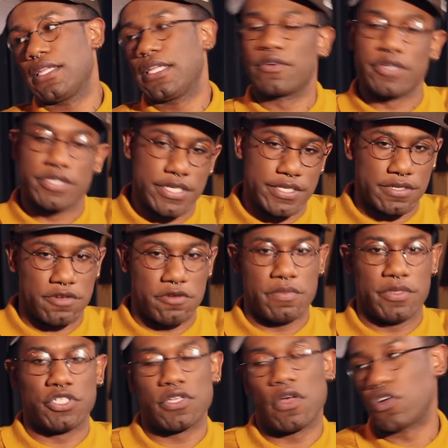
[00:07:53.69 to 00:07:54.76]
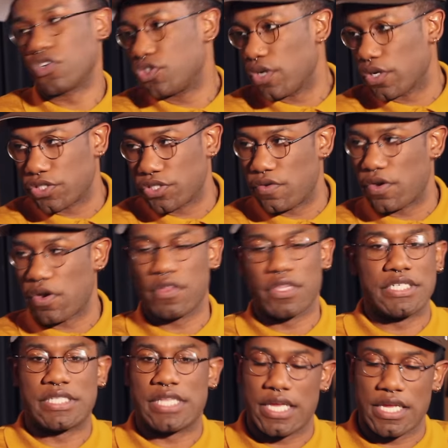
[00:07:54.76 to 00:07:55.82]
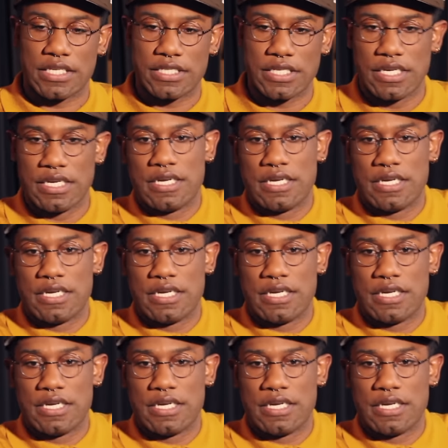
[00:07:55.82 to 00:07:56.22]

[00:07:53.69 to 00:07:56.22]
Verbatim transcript: lyricism and song structure and all these things.